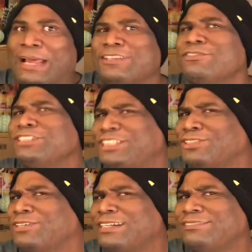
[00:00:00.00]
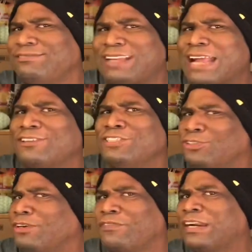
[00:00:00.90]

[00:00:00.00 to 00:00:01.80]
I don't do it very